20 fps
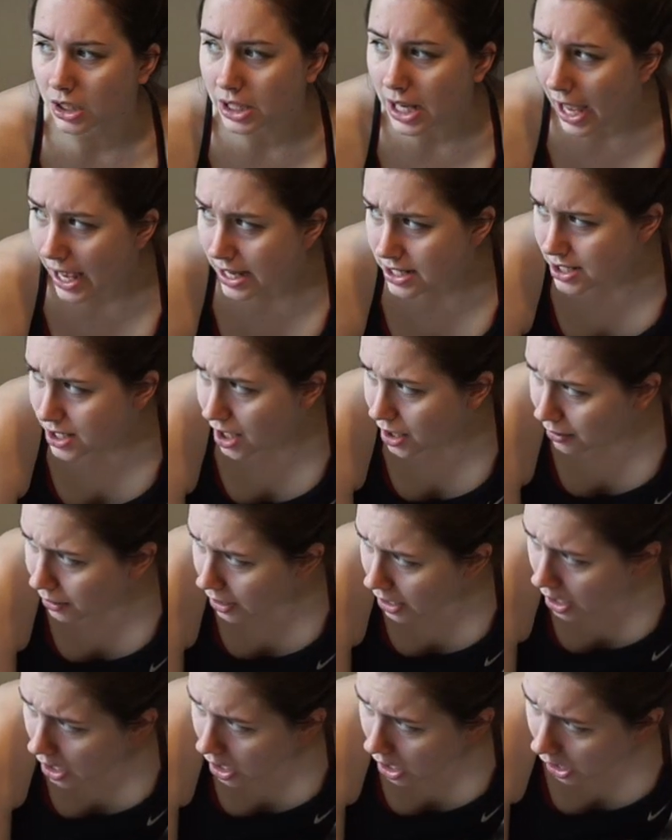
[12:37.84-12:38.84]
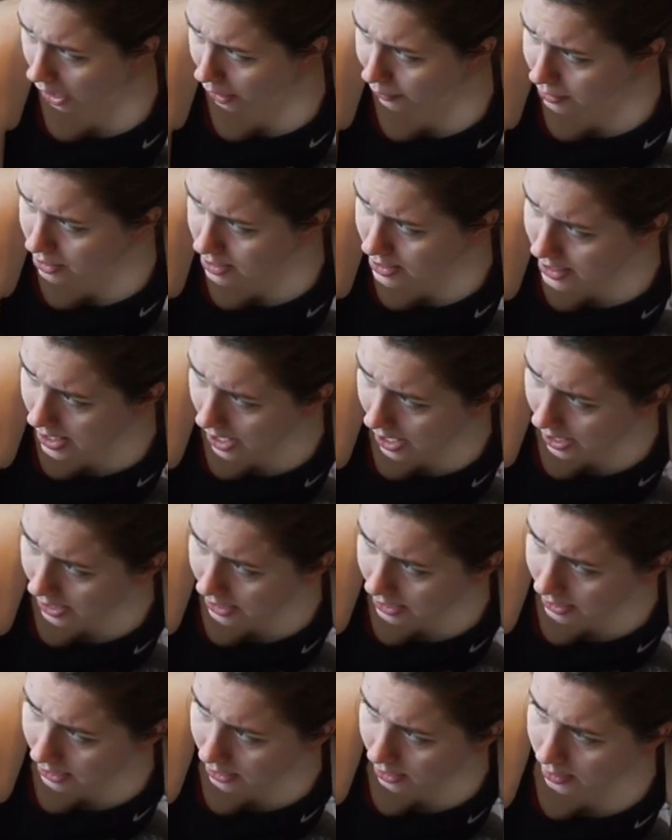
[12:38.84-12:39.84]
Yeah, so I would
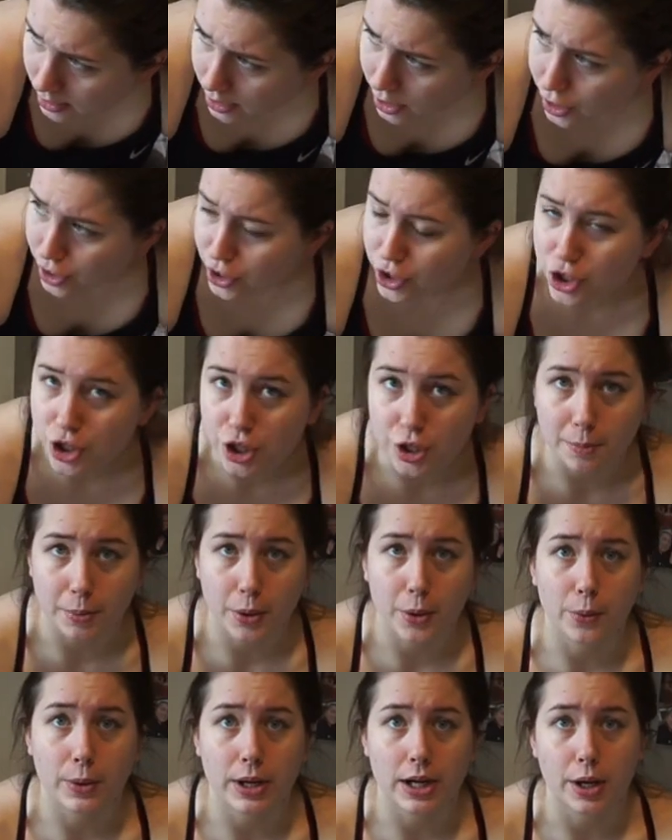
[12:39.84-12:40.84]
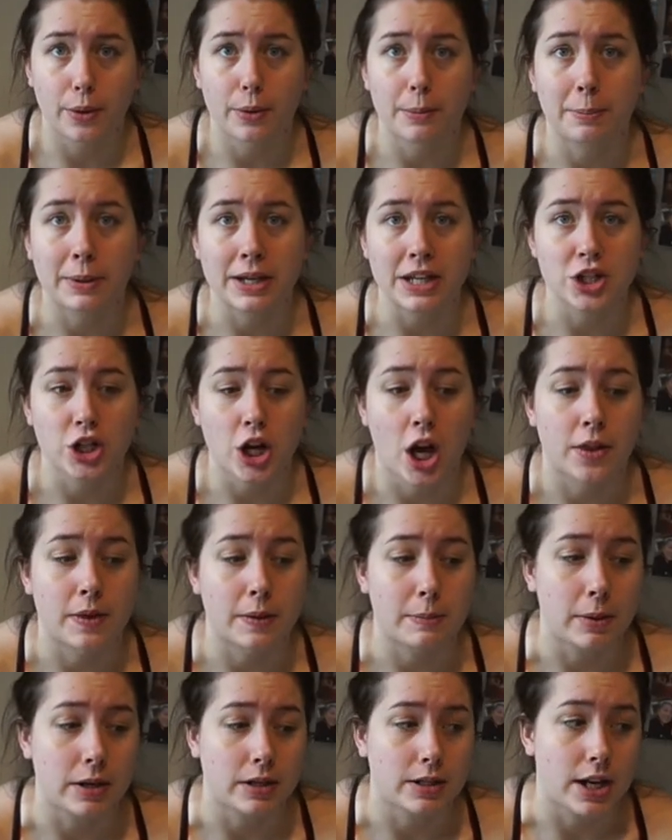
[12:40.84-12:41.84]
say that Juniper, Willow and Beech are
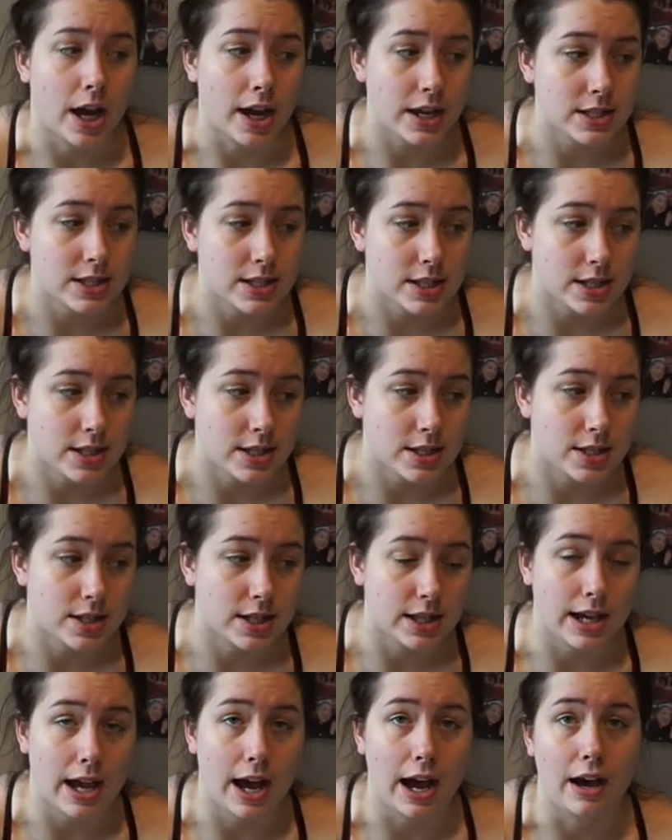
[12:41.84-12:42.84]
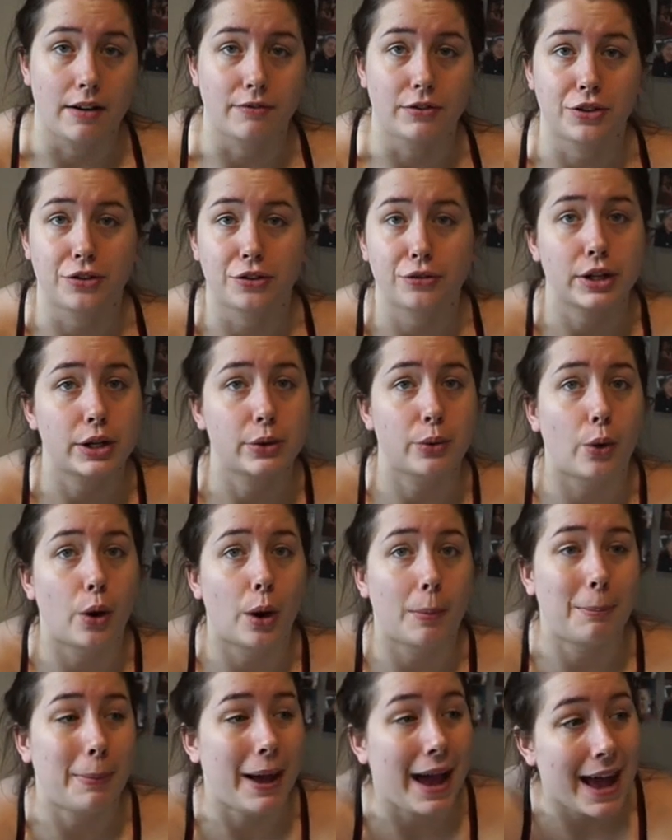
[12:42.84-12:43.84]
the nicest. They have a
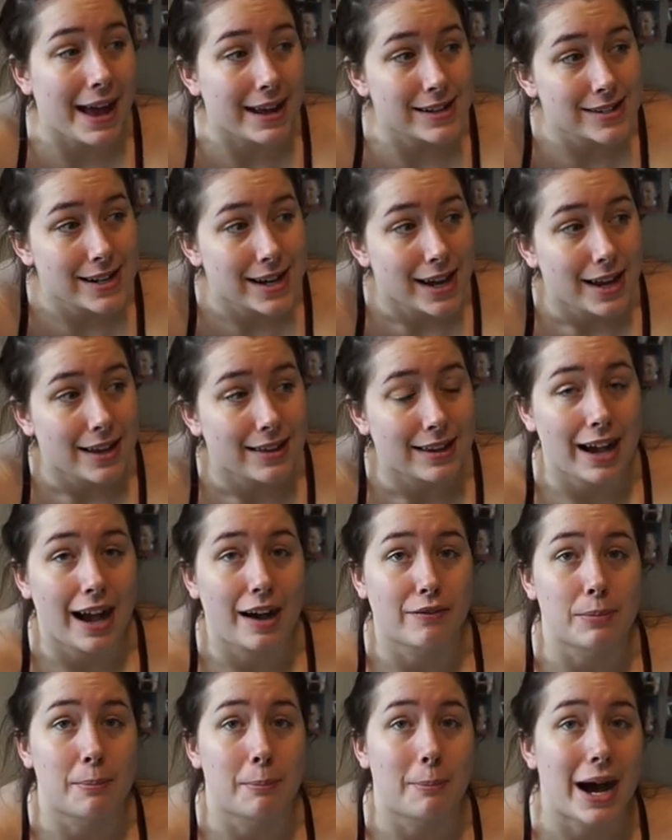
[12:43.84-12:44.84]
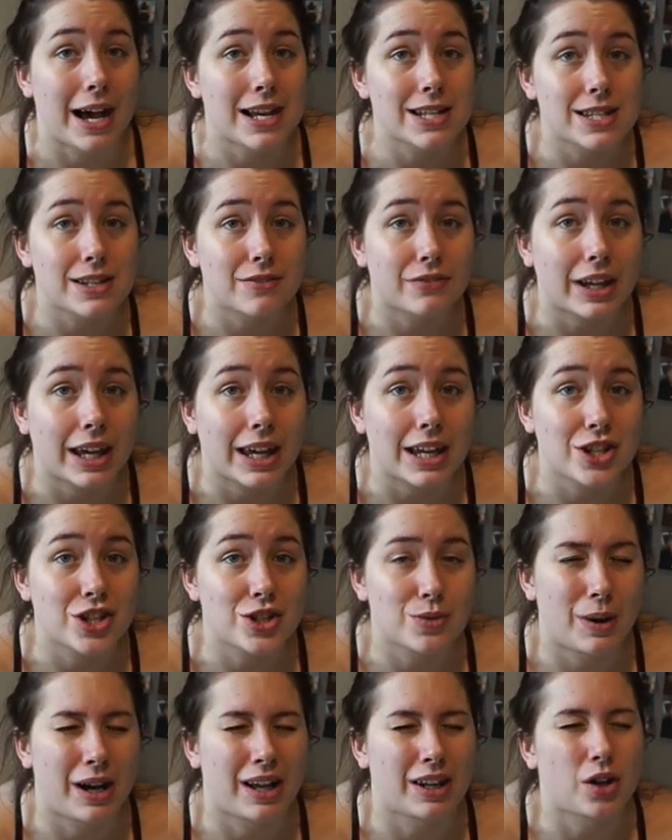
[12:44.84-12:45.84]
3/4 bed, they have a massive
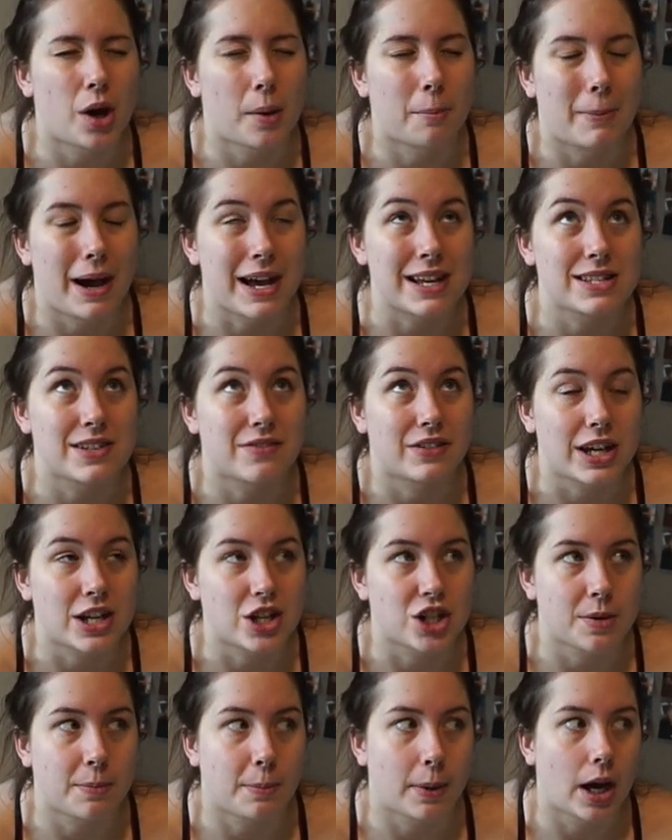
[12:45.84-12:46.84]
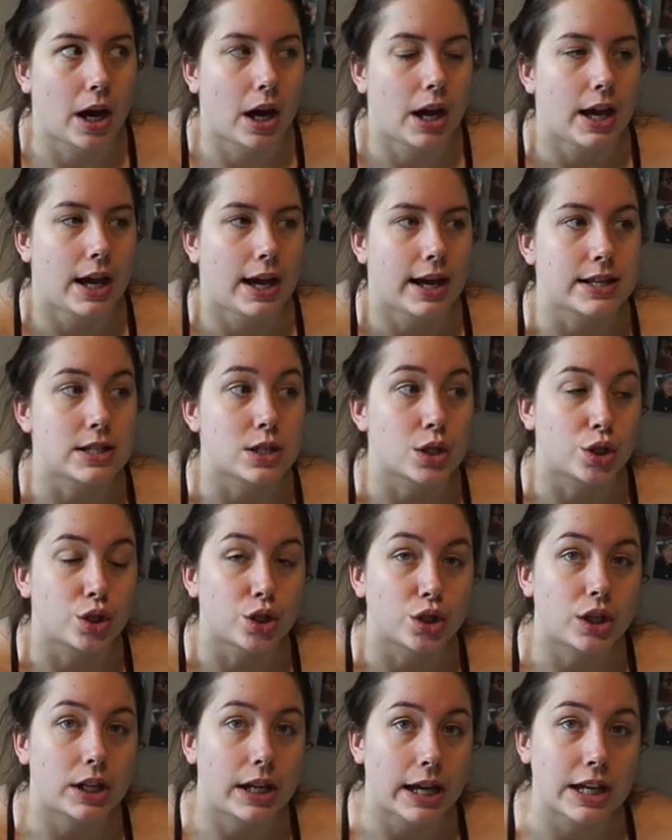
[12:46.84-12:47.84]
kitchen, well not a massive kitchen, but it's a
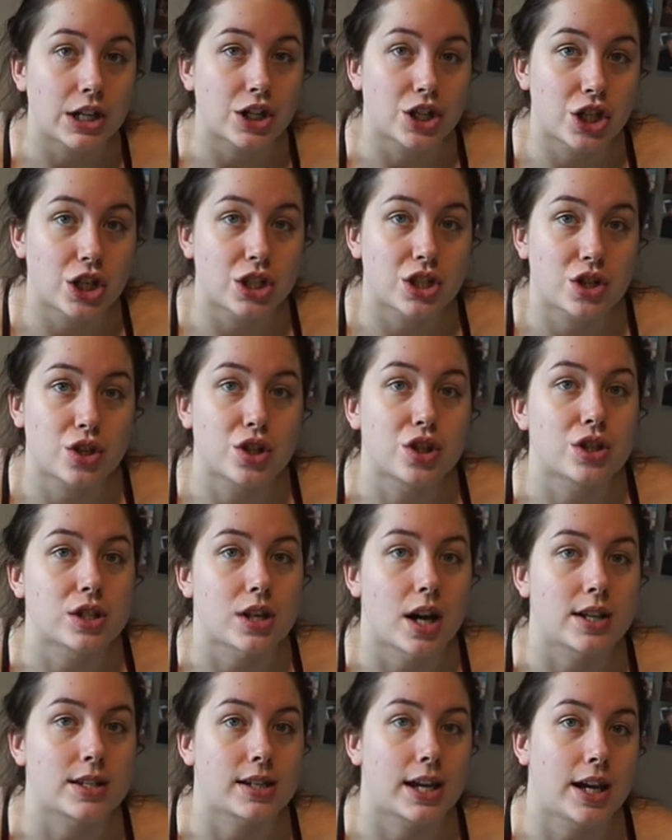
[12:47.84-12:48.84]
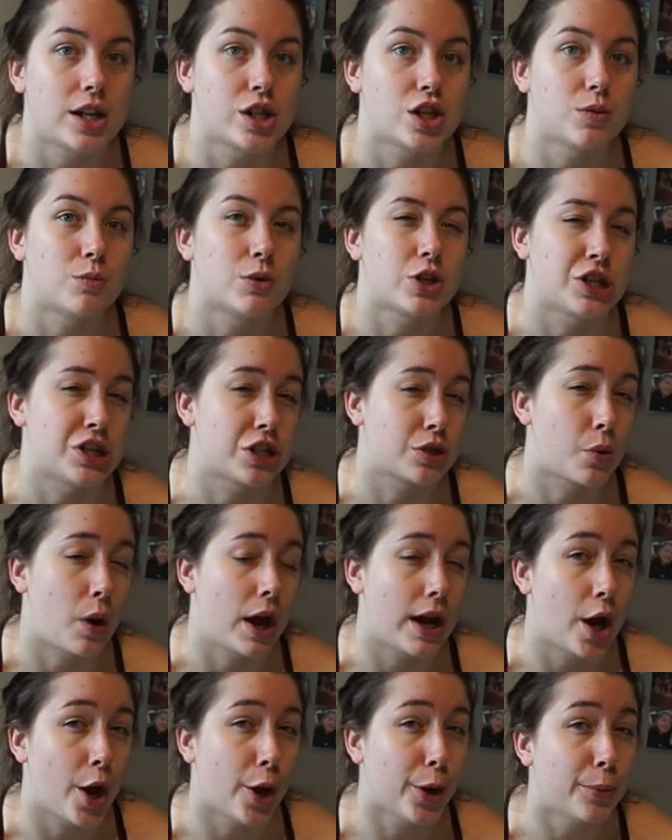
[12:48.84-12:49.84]
good kitchen, it's a good sized kitchen which is
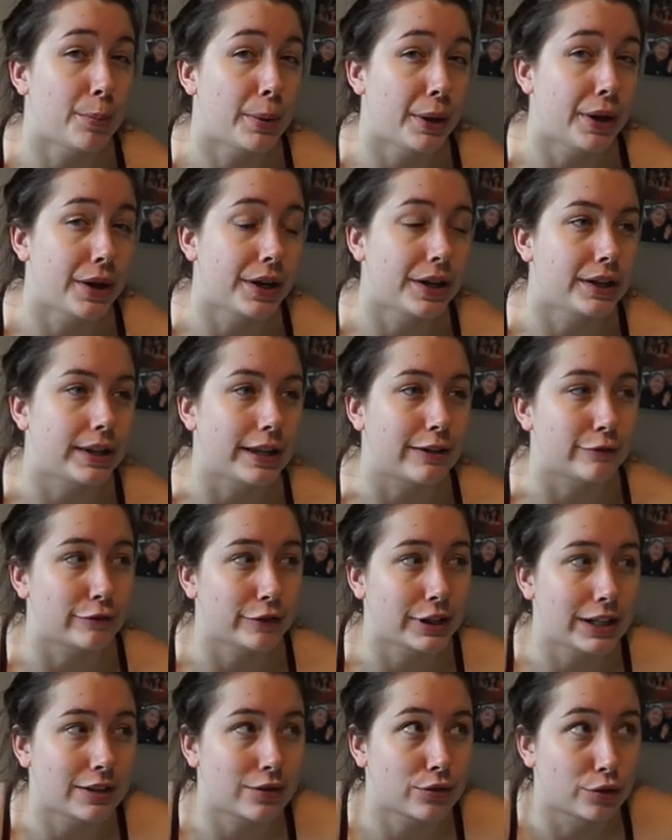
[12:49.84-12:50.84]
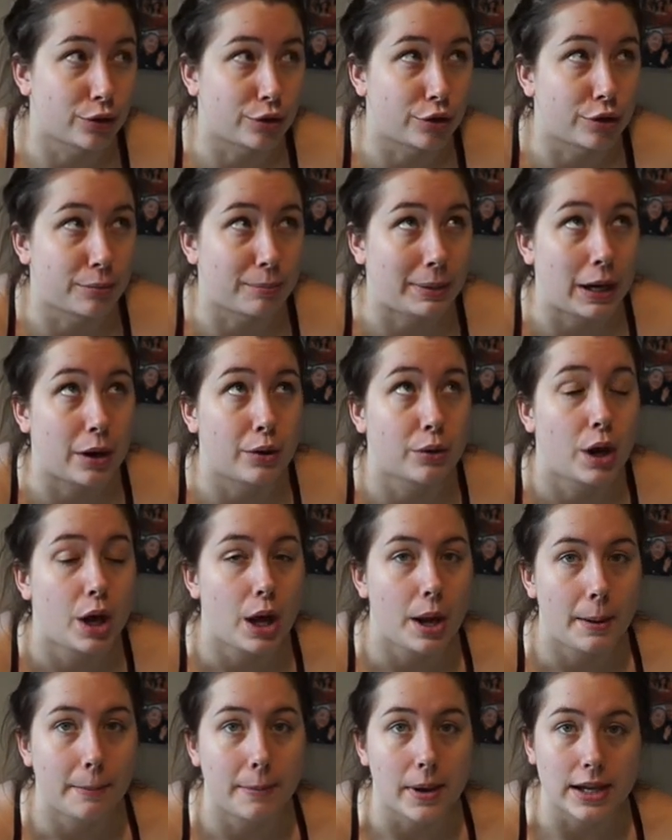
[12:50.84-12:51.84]
quite open. They've really thought about
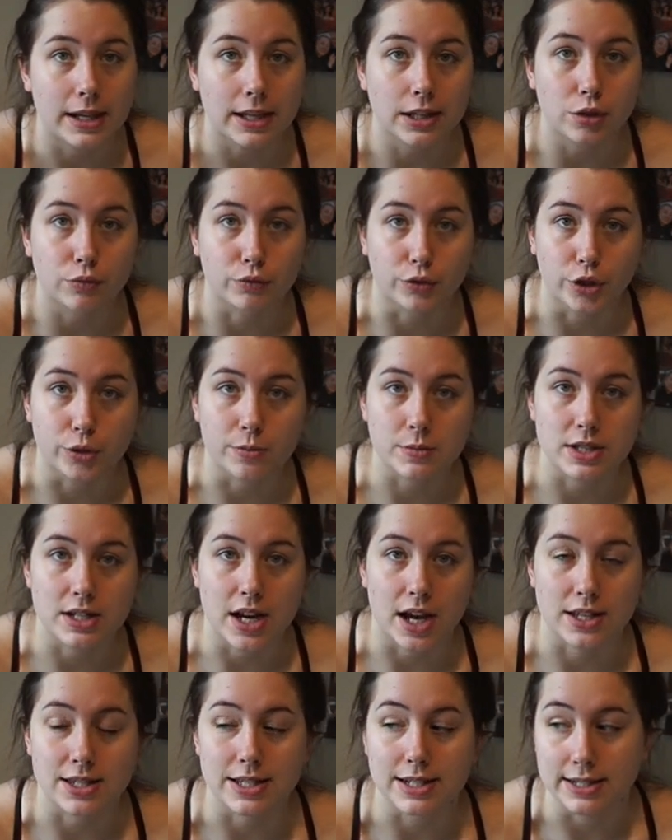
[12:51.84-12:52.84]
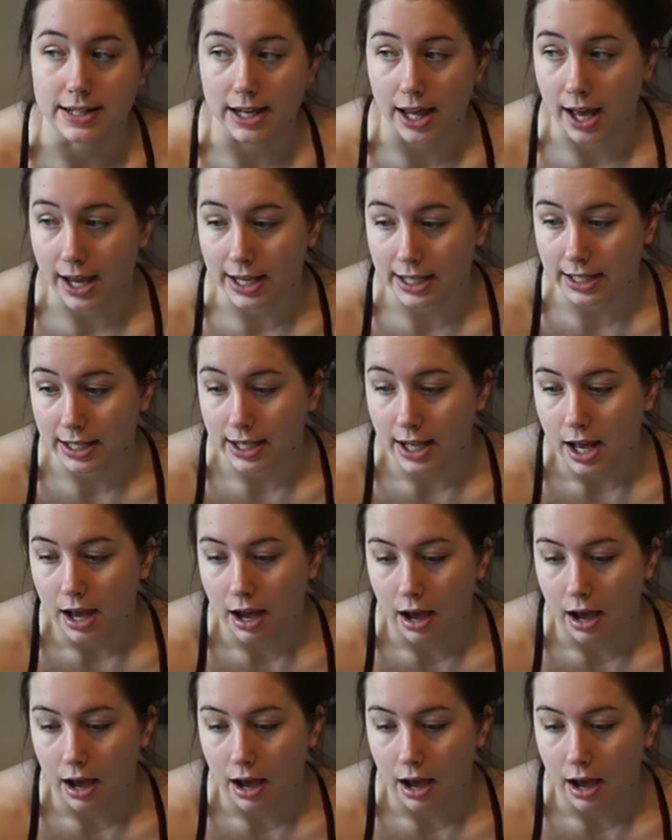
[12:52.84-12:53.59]
making the rooms nice and light.